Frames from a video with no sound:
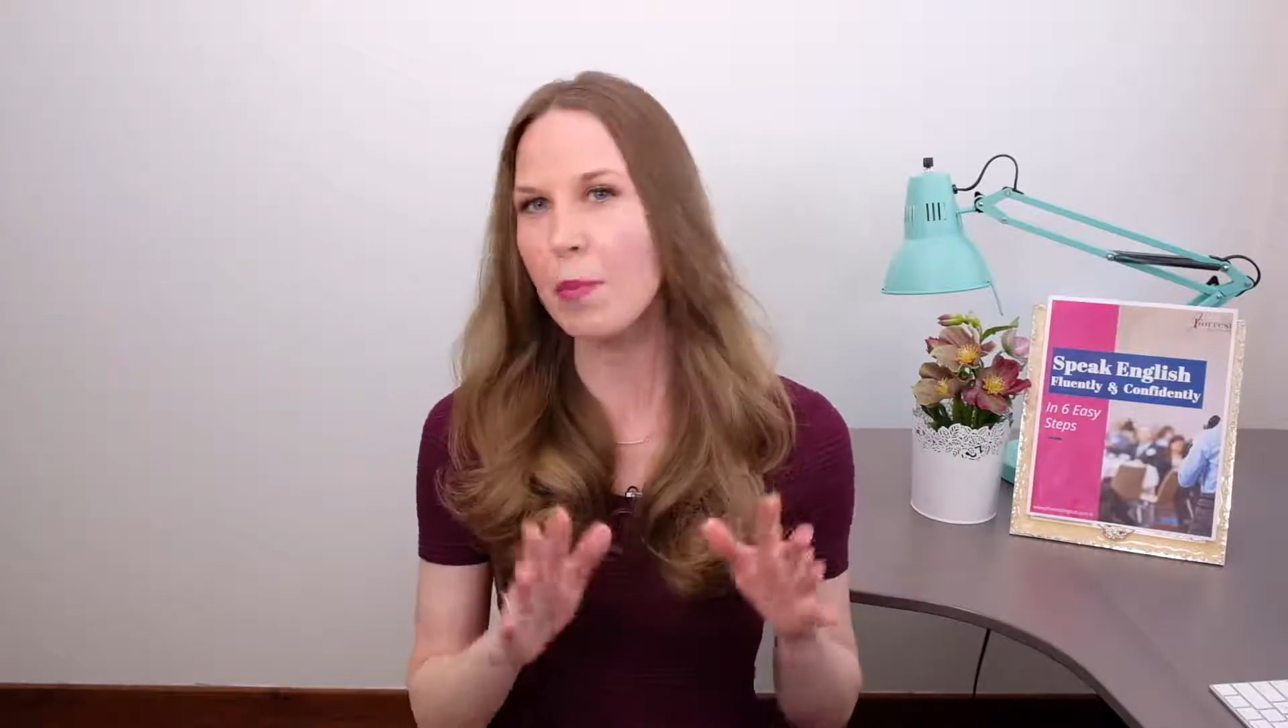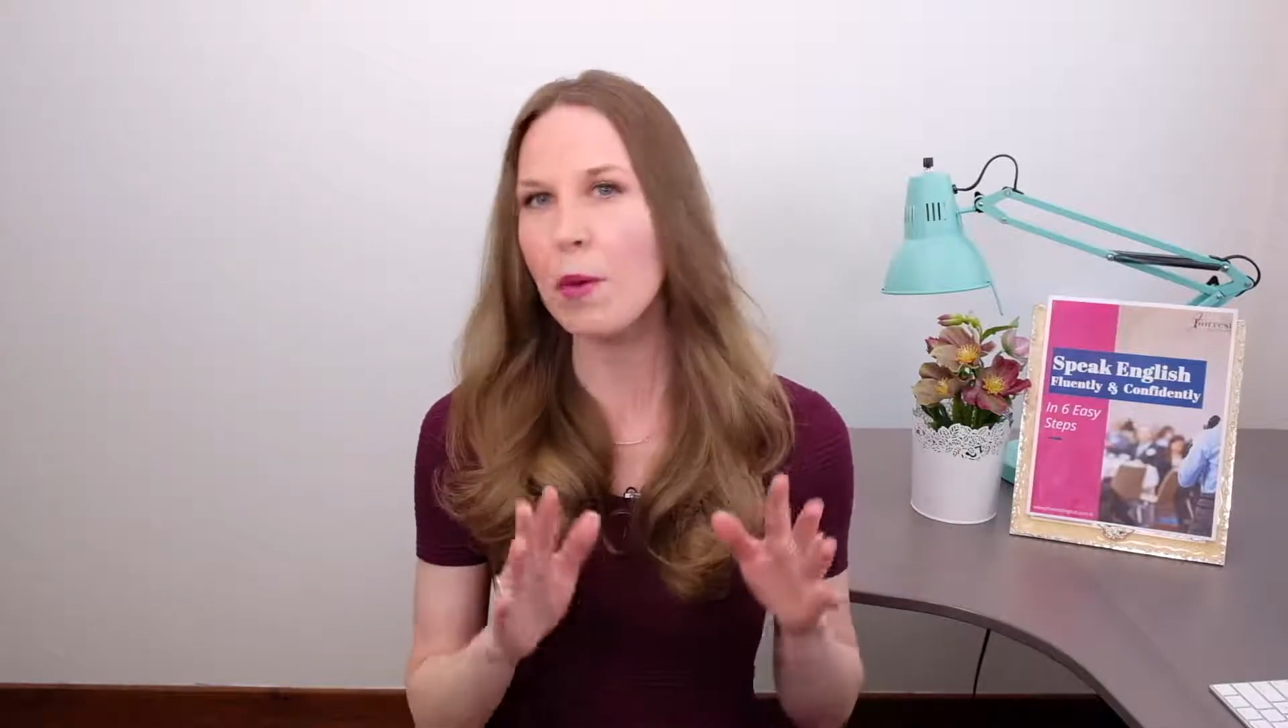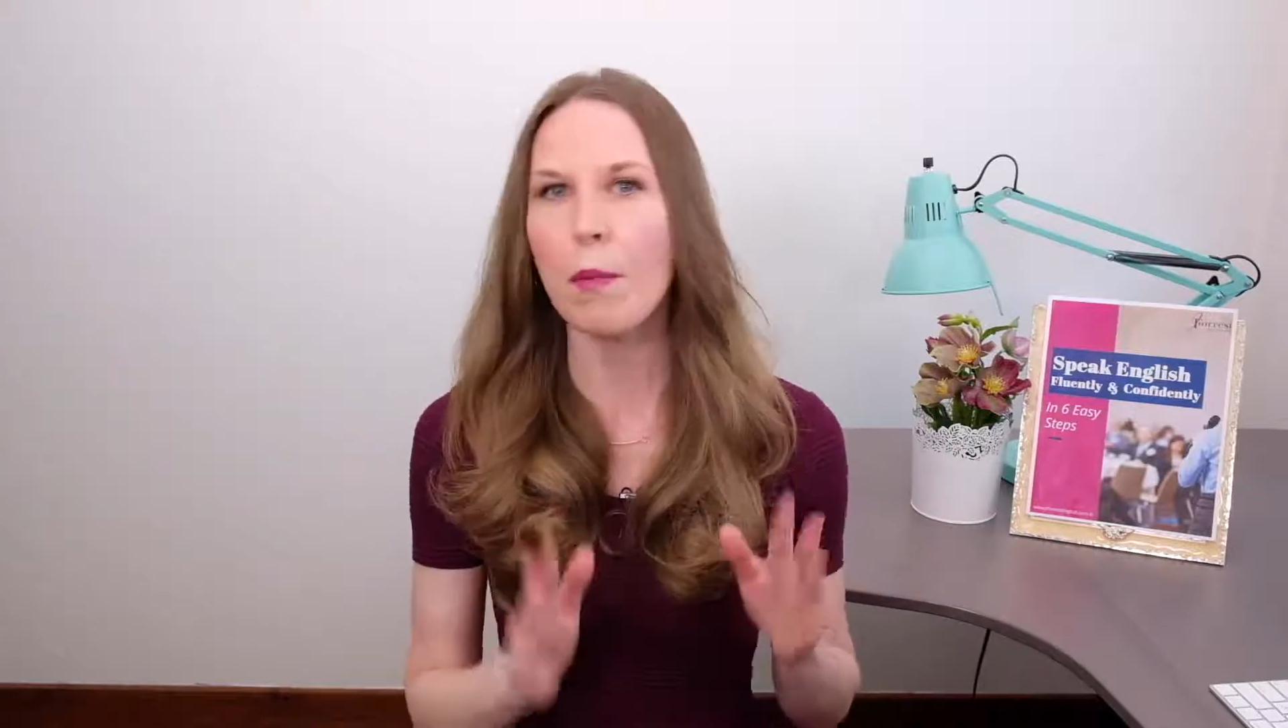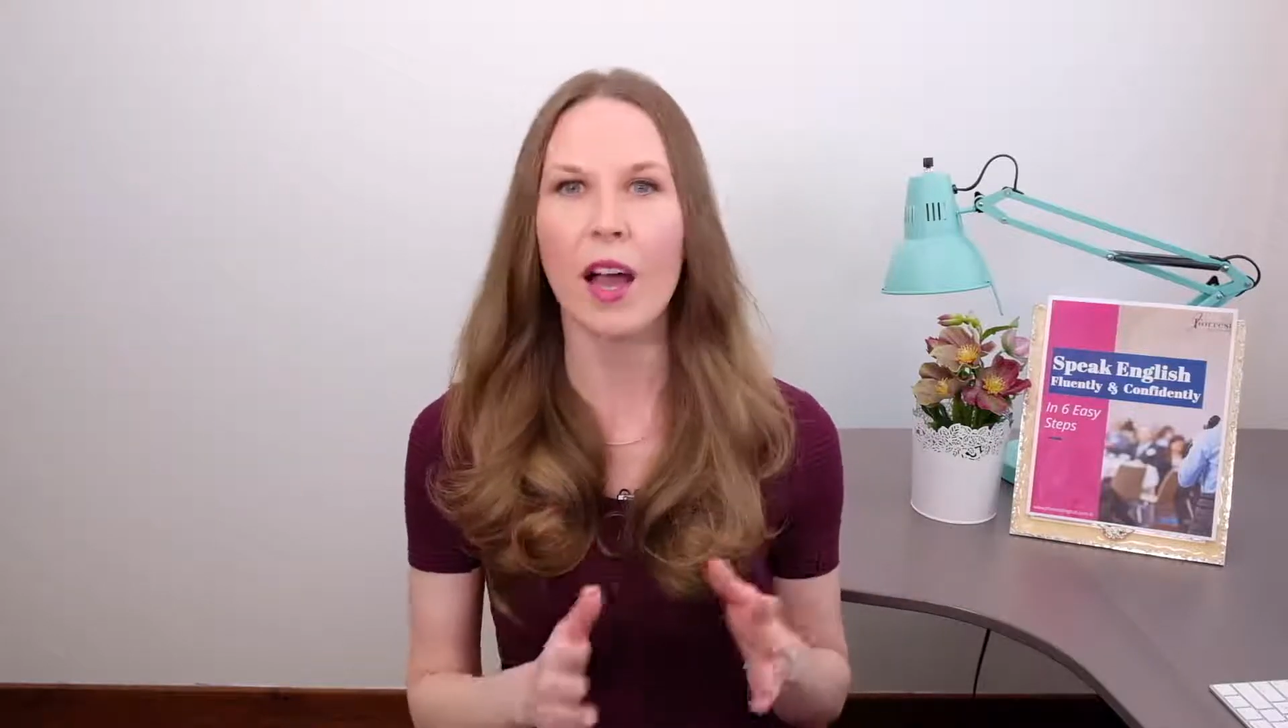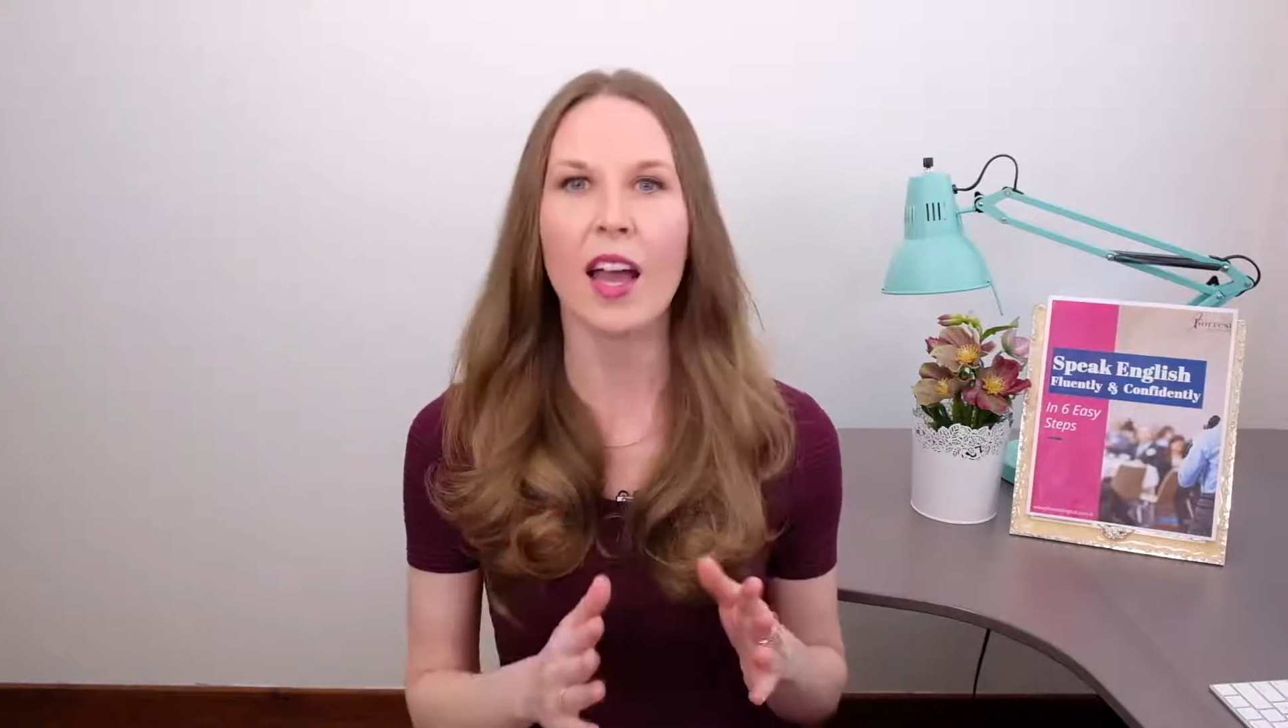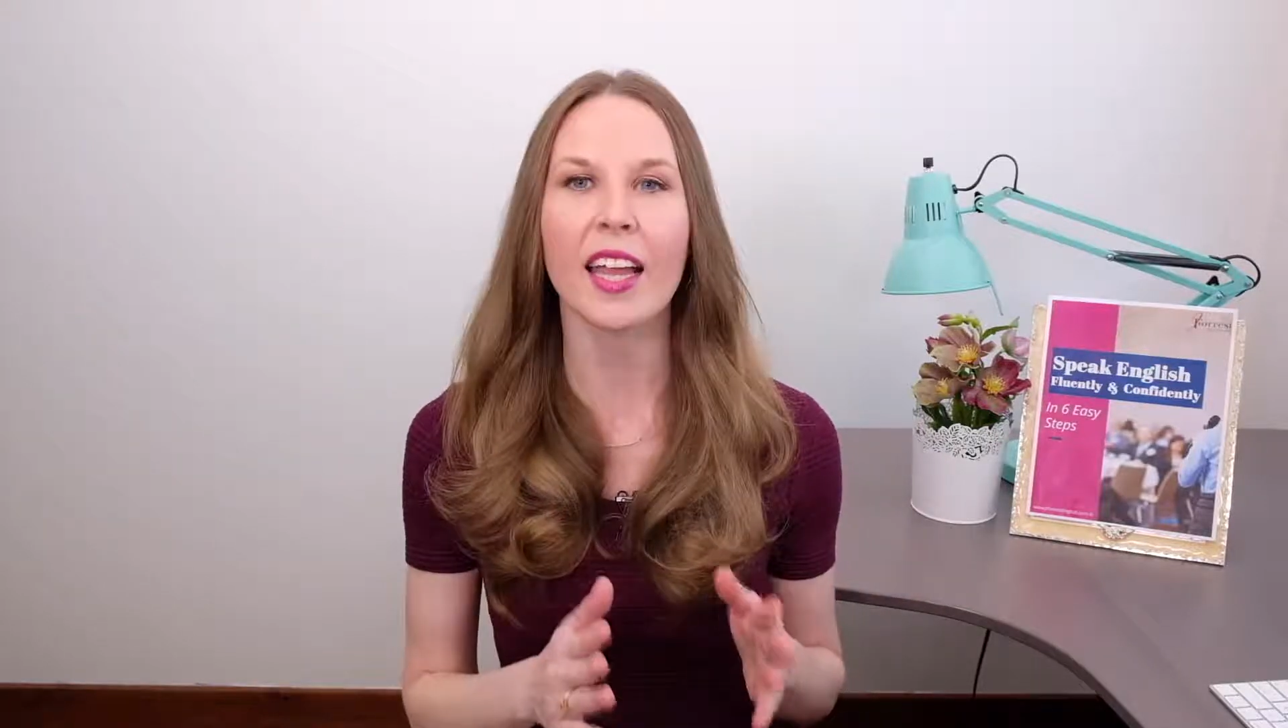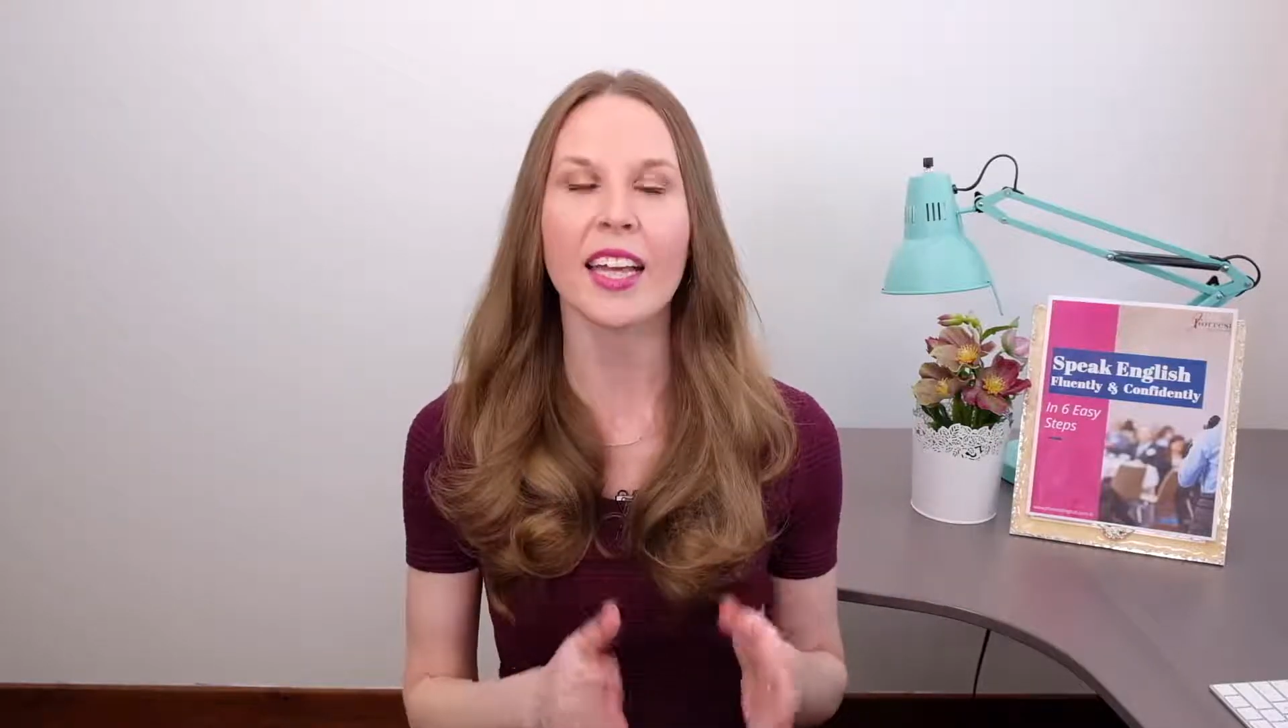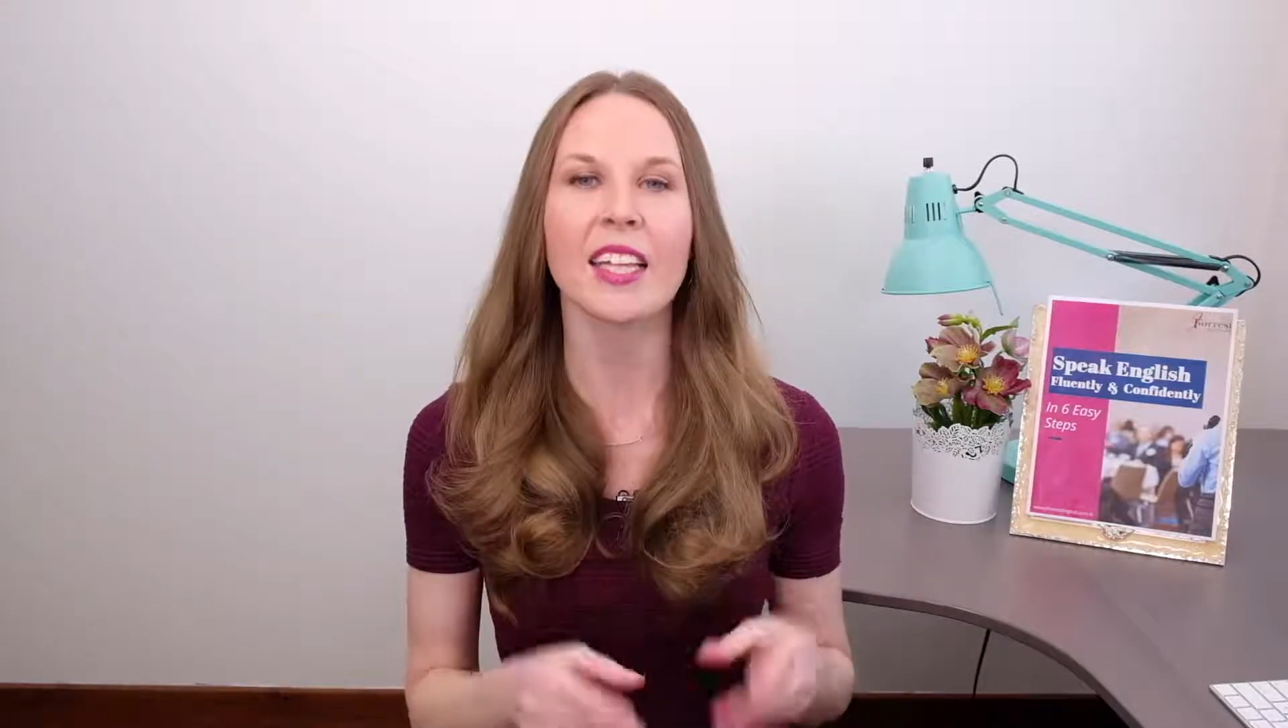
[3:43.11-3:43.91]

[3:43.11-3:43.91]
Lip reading: in mind